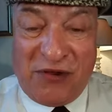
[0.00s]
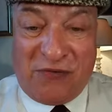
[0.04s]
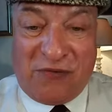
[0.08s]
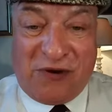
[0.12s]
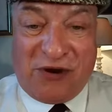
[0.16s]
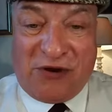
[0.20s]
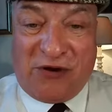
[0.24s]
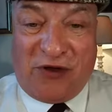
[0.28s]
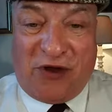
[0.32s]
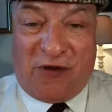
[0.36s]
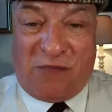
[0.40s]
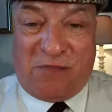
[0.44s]

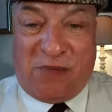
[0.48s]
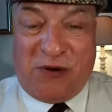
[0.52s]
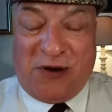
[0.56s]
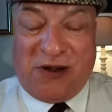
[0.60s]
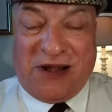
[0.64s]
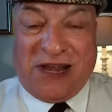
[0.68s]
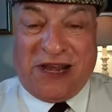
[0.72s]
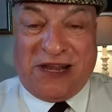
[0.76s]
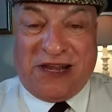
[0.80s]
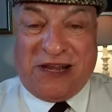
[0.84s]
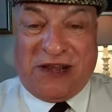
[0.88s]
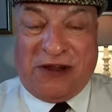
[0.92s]
We're not
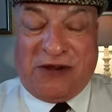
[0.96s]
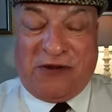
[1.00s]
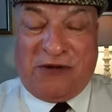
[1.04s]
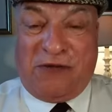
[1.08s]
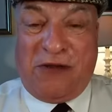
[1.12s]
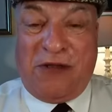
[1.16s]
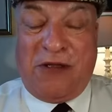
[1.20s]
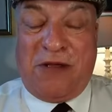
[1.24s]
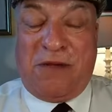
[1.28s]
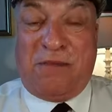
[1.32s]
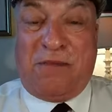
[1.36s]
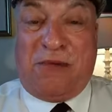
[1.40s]
bullying
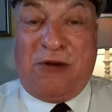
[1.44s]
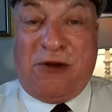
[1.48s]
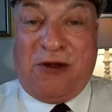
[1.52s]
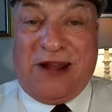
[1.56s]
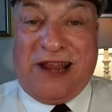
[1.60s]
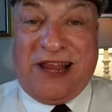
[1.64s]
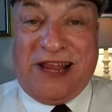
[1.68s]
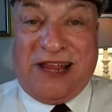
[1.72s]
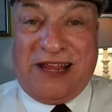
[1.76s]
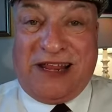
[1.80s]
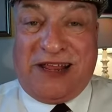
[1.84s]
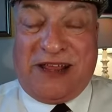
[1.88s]
you.
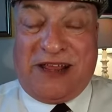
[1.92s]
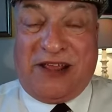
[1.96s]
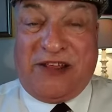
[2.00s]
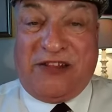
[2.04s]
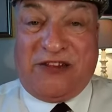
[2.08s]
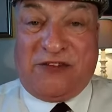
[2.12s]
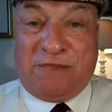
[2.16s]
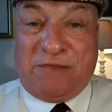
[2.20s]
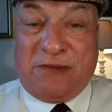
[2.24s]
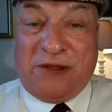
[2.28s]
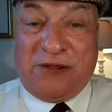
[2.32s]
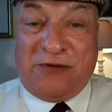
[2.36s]
Bullying
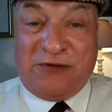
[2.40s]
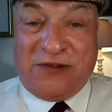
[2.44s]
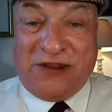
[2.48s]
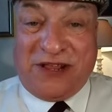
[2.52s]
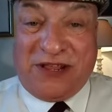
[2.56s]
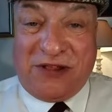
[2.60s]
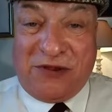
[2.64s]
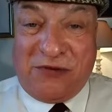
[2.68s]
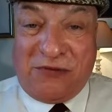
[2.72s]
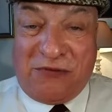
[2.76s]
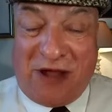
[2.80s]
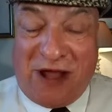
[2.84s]
is
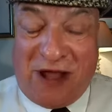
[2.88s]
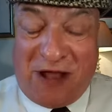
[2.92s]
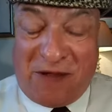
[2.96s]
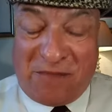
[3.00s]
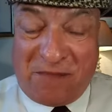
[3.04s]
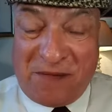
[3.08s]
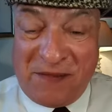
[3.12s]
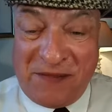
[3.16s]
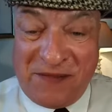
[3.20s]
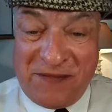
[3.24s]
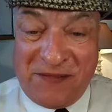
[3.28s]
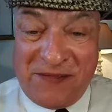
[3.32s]
building you
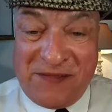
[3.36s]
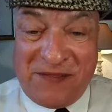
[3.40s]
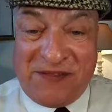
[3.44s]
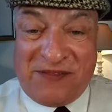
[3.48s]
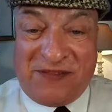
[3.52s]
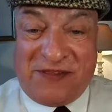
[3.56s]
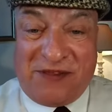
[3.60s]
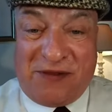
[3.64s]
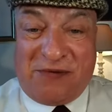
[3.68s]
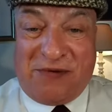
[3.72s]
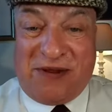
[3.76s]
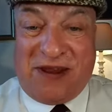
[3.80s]
up.
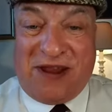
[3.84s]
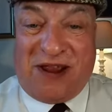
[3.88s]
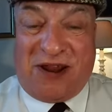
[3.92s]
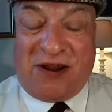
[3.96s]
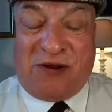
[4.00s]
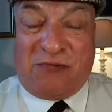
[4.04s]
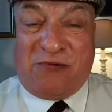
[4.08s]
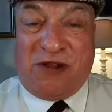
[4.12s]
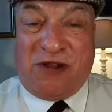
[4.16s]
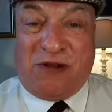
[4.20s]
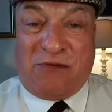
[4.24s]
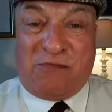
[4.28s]
So
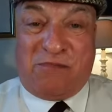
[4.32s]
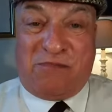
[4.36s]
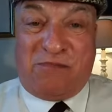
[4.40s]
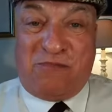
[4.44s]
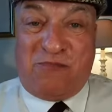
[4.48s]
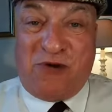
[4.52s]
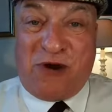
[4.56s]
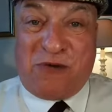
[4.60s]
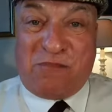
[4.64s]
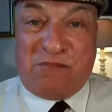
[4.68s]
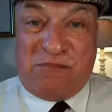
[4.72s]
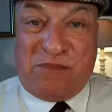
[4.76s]
we're
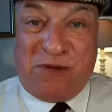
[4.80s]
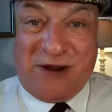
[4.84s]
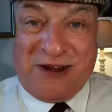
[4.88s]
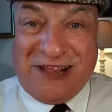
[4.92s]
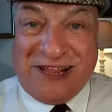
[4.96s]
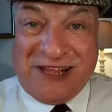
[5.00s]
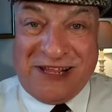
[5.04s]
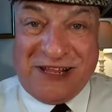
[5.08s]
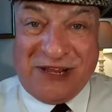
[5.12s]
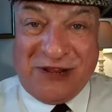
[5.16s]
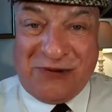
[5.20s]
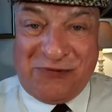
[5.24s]

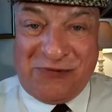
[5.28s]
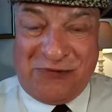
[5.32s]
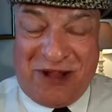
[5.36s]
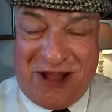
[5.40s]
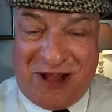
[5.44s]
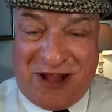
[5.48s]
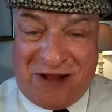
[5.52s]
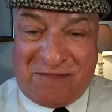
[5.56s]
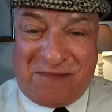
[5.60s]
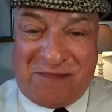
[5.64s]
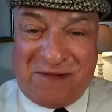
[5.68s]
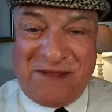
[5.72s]
bullying you
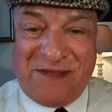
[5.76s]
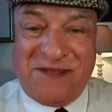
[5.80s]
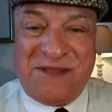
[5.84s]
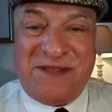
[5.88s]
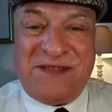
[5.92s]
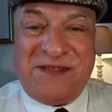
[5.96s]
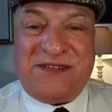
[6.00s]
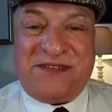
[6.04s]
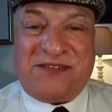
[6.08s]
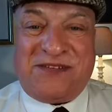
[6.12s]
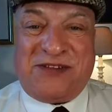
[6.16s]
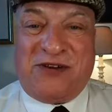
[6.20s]
up.
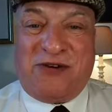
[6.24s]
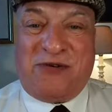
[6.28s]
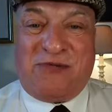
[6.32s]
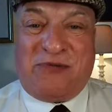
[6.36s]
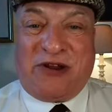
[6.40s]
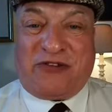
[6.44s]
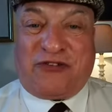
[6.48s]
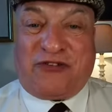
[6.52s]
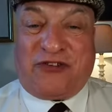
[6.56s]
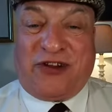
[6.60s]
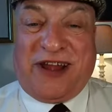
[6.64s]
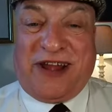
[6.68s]
So
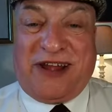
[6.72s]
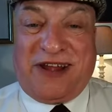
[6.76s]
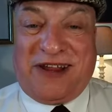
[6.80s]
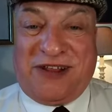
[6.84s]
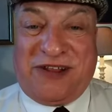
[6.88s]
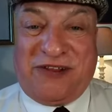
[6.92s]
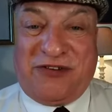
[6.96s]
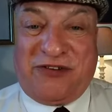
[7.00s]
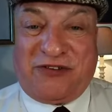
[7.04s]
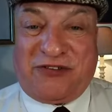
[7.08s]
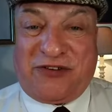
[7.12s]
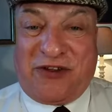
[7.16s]
we're training
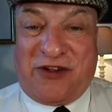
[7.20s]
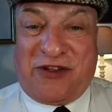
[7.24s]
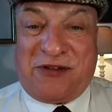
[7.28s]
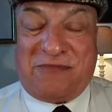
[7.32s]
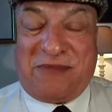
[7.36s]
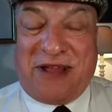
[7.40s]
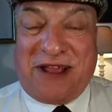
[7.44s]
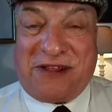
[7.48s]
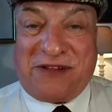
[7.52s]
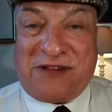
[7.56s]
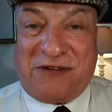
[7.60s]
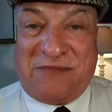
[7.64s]
you, Sean
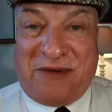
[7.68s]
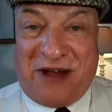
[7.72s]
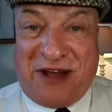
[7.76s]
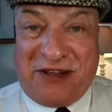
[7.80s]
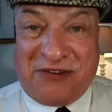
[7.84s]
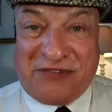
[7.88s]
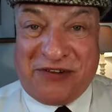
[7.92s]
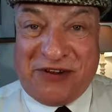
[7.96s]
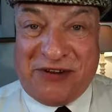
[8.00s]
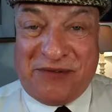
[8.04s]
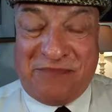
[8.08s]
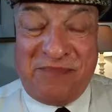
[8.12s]
Michael
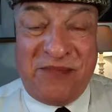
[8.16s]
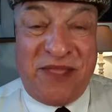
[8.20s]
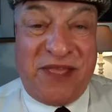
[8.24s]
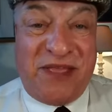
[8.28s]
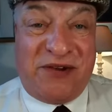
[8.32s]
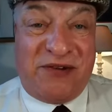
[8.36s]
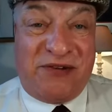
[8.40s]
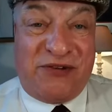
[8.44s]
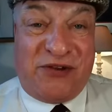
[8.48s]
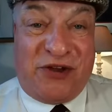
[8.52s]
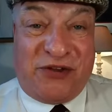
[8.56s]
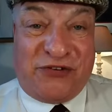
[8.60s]
Martin,
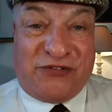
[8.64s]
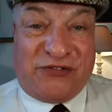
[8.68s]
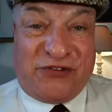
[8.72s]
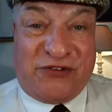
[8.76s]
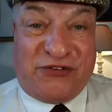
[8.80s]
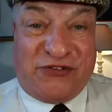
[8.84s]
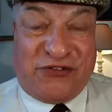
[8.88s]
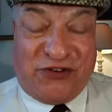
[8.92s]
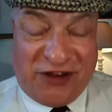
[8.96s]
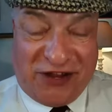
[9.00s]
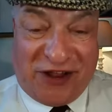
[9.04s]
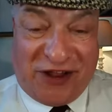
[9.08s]
not to
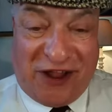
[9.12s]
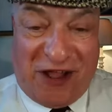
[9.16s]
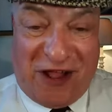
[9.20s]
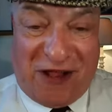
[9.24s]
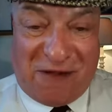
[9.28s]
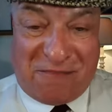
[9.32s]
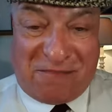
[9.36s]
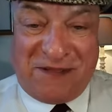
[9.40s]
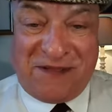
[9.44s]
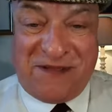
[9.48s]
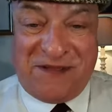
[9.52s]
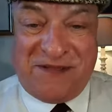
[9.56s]
cheek
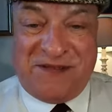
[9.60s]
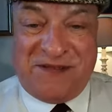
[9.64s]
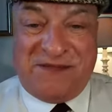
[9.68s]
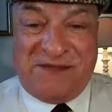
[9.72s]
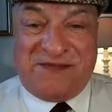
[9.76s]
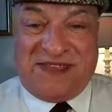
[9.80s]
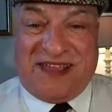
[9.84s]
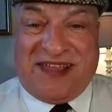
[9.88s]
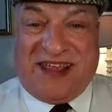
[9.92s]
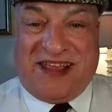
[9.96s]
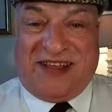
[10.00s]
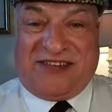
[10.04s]
up.
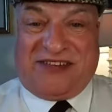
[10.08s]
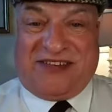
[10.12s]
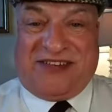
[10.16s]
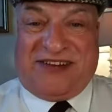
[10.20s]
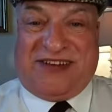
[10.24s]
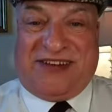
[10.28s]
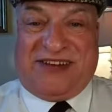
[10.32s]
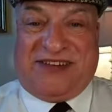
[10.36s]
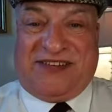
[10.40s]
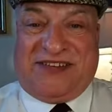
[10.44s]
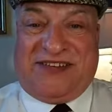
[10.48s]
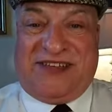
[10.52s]

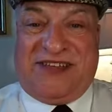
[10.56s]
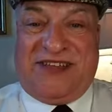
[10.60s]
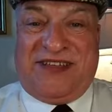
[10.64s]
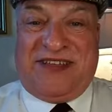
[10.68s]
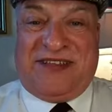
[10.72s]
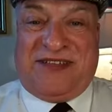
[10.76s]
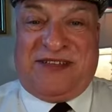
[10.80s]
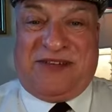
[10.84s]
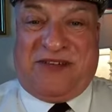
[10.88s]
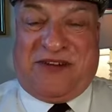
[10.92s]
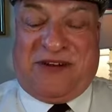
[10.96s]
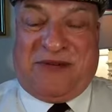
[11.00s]
Excellent.
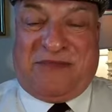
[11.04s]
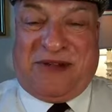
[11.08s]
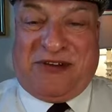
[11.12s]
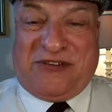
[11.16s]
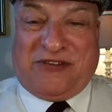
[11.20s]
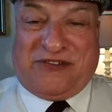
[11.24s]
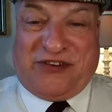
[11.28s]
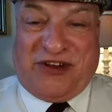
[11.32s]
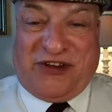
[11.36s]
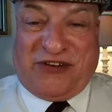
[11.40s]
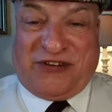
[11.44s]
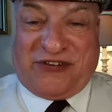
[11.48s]
You're a
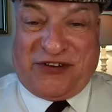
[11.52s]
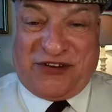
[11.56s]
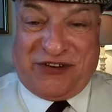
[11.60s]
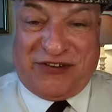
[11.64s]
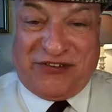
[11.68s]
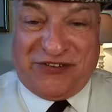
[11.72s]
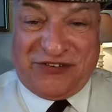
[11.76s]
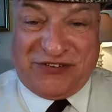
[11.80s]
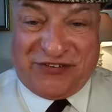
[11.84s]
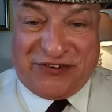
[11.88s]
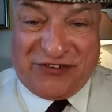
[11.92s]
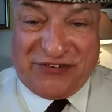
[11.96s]

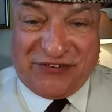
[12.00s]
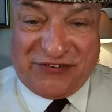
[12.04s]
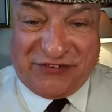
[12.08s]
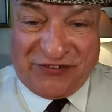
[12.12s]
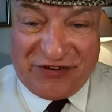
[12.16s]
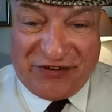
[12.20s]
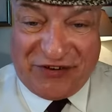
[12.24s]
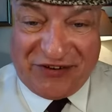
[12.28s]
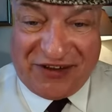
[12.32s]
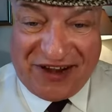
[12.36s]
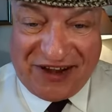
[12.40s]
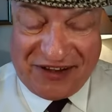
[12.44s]
magician, says
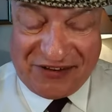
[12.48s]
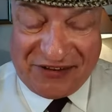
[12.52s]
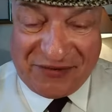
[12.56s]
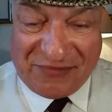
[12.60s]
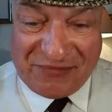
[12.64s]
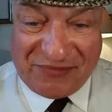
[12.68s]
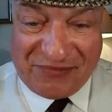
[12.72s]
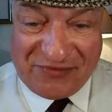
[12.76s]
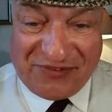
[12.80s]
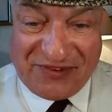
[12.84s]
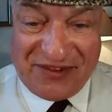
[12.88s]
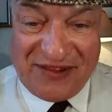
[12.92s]
John
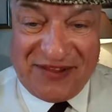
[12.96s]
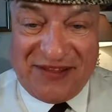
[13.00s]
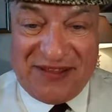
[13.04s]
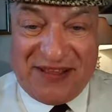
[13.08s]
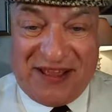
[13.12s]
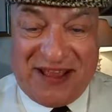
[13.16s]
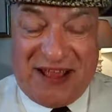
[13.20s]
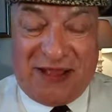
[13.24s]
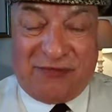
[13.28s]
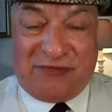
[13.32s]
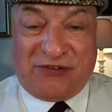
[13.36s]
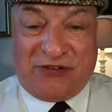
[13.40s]
Adams.
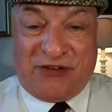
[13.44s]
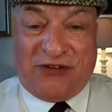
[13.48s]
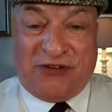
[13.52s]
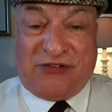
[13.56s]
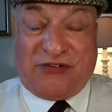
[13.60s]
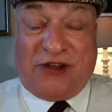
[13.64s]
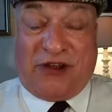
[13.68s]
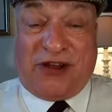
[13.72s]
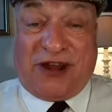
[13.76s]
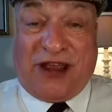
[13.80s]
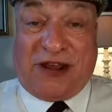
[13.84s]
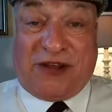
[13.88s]
Absolutely,
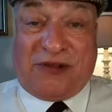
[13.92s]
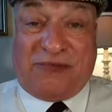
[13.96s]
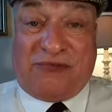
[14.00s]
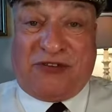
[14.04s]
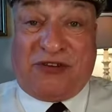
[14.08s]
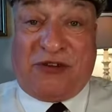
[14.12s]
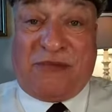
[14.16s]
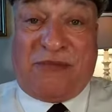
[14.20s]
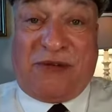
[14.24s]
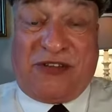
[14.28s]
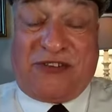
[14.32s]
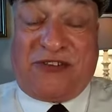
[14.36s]
John
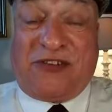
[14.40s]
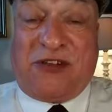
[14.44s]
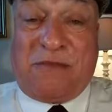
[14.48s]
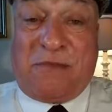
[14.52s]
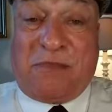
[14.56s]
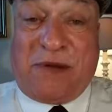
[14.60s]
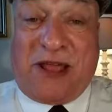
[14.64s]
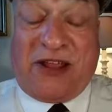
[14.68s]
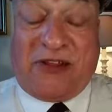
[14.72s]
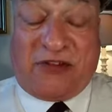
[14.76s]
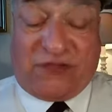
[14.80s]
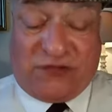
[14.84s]
Adams, you mustn't
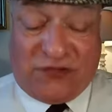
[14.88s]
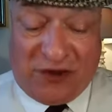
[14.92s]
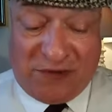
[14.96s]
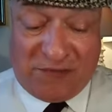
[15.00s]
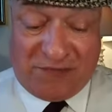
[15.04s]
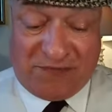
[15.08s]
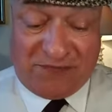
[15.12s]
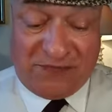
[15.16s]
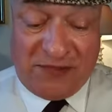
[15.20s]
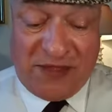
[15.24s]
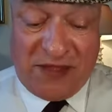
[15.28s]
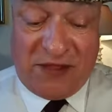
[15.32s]

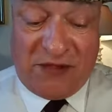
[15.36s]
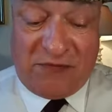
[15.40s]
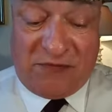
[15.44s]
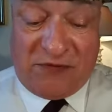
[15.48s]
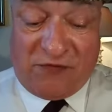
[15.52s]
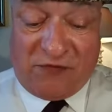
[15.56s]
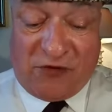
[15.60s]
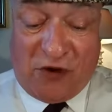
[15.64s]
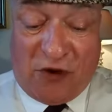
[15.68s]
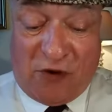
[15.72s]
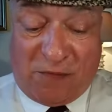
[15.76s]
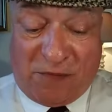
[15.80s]
blaspheme.
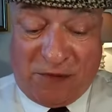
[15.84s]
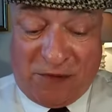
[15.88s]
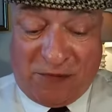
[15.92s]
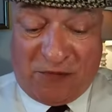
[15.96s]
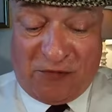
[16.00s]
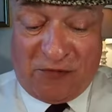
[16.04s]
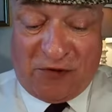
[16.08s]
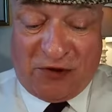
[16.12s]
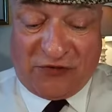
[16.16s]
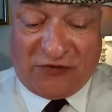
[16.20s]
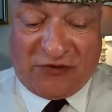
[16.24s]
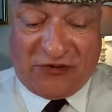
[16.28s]
We've got
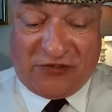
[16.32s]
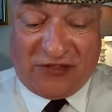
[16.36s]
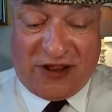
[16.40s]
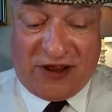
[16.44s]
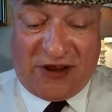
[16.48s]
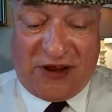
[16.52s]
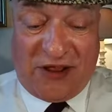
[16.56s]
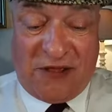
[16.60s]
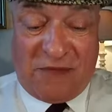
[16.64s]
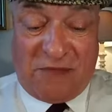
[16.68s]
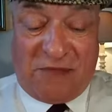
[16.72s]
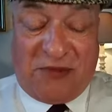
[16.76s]
people watching
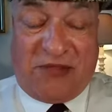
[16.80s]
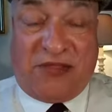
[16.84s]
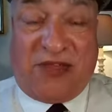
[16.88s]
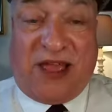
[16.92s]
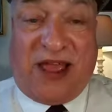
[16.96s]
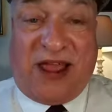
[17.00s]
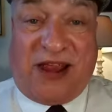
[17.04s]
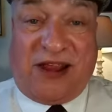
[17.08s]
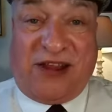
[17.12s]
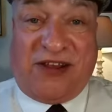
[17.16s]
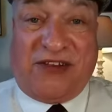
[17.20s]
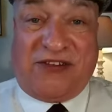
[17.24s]
there. But
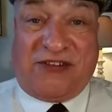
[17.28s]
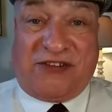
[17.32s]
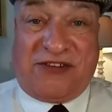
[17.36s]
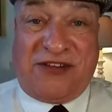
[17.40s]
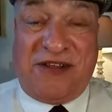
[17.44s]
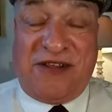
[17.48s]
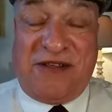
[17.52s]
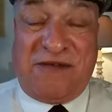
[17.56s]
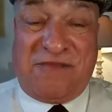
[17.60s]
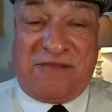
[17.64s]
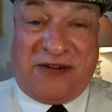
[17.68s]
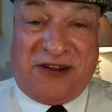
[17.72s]
that is
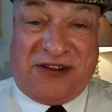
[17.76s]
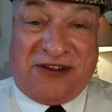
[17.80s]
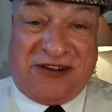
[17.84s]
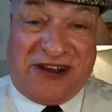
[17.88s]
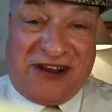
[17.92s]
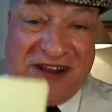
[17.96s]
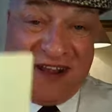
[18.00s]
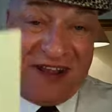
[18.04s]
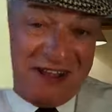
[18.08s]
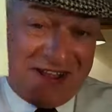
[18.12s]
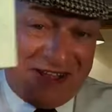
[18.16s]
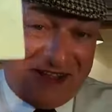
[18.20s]

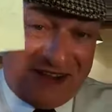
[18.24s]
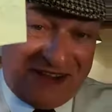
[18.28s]
pretty